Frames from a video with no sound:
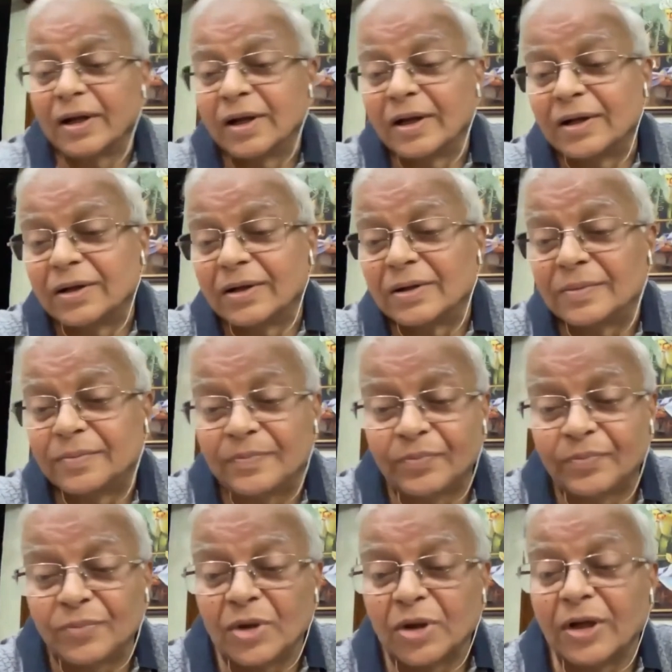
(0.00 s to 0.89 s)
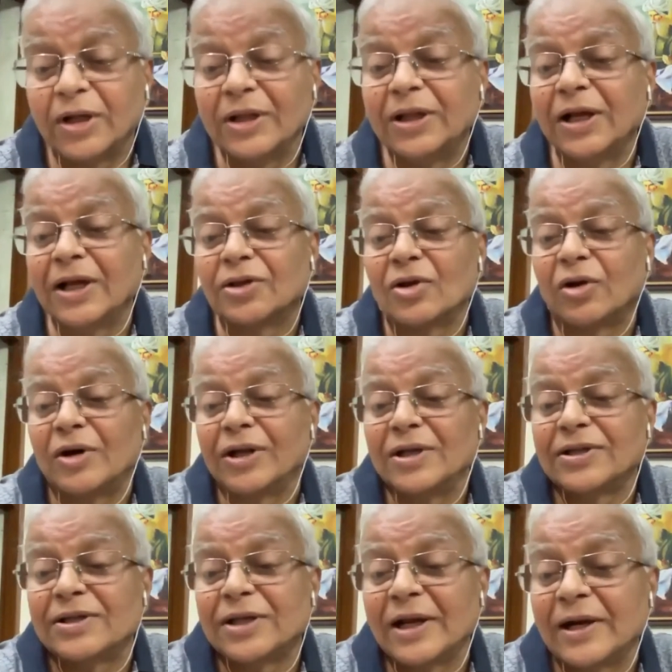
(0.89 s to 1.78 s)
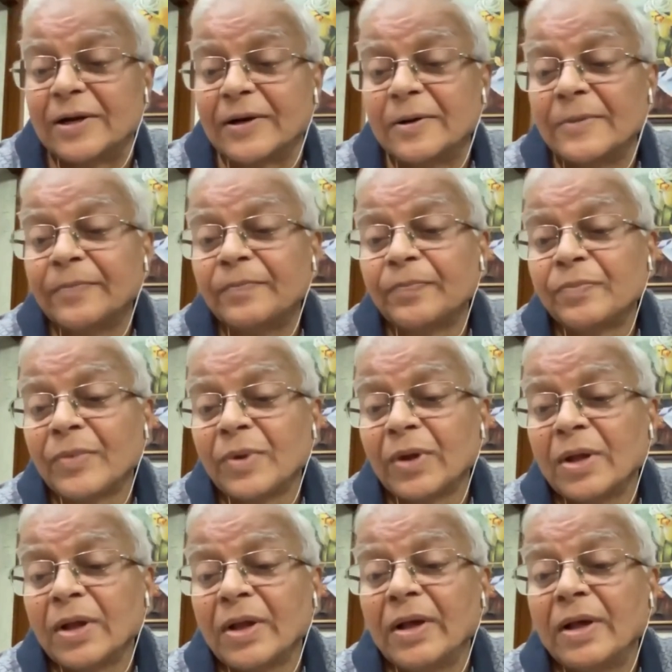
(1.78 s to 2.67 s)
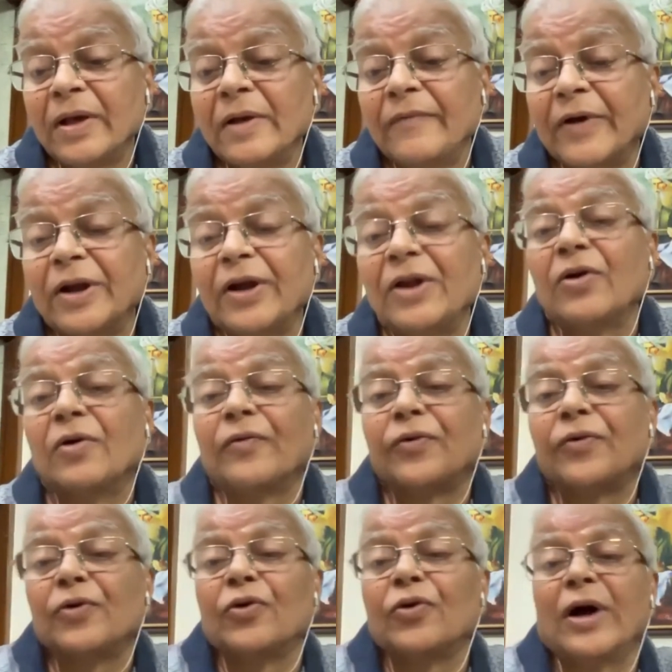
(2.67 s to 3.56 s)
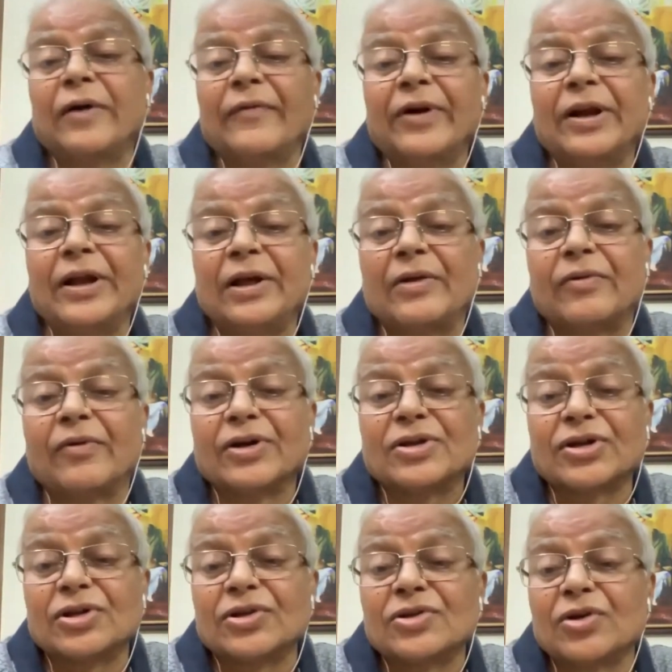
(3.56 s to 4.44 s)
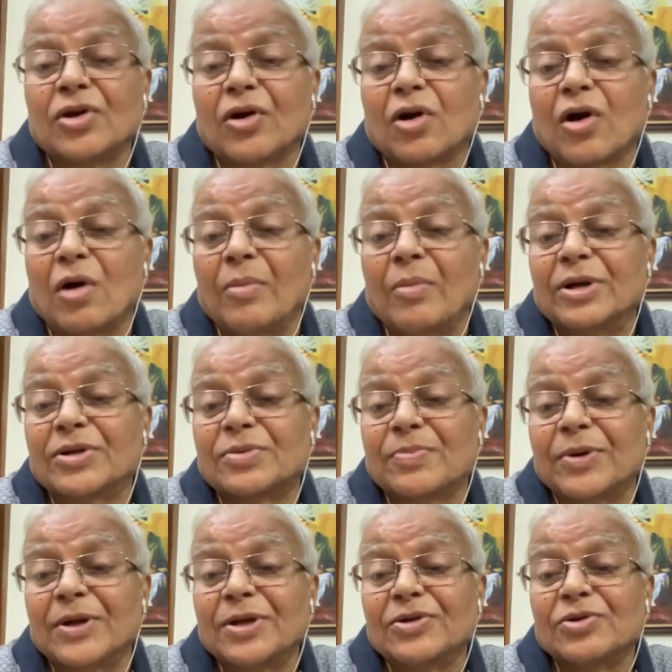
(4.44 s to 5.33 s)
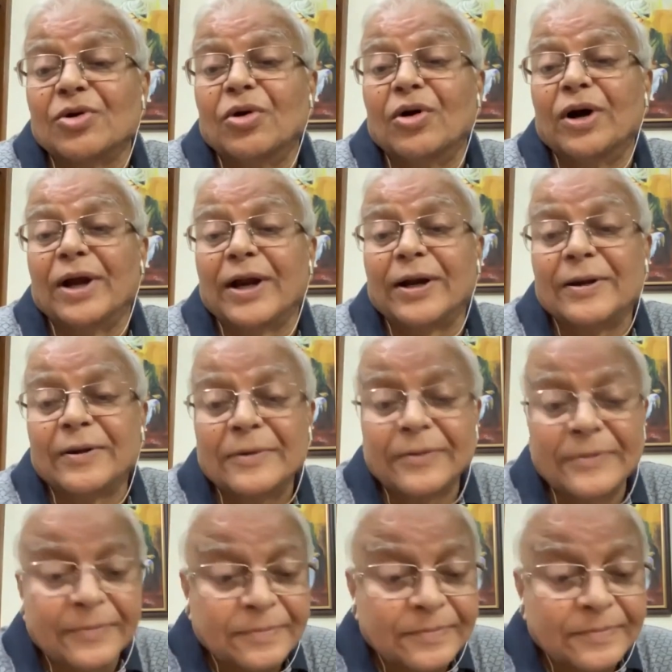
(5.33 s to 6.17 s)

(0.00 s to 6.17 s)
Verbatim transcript: uh, Riddhi has already said. If any of you have any questions or comments, please go ahead.